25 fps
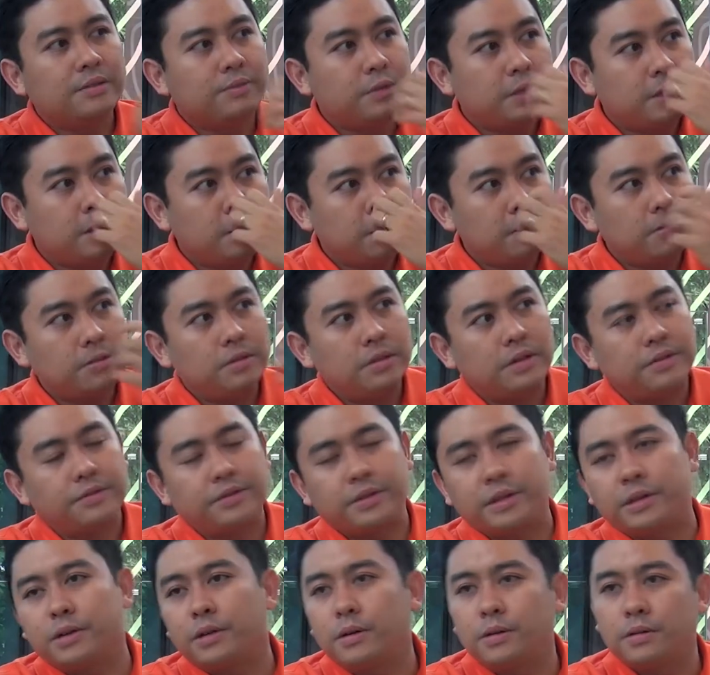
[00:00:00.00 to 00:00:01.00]
if we do a
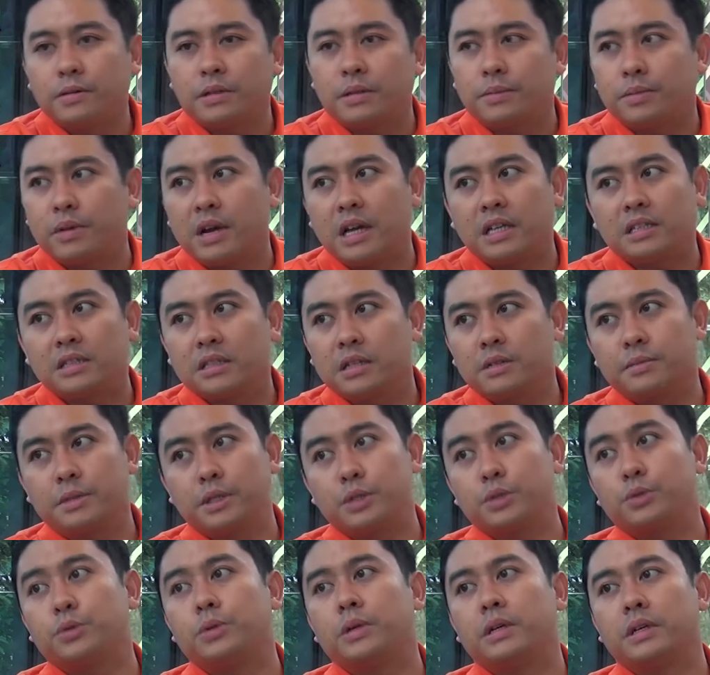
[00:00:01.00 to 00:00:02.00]
freehold, the price can be
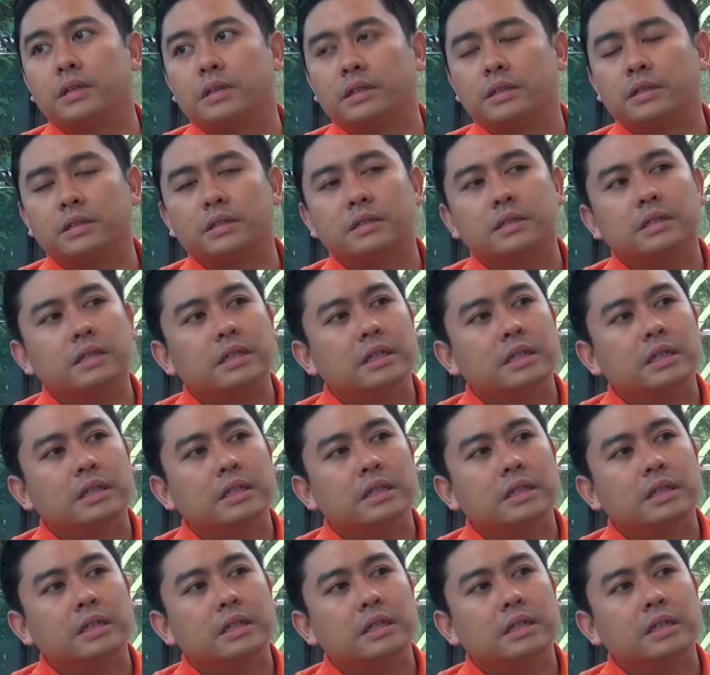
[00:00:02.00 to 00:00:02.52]
too high,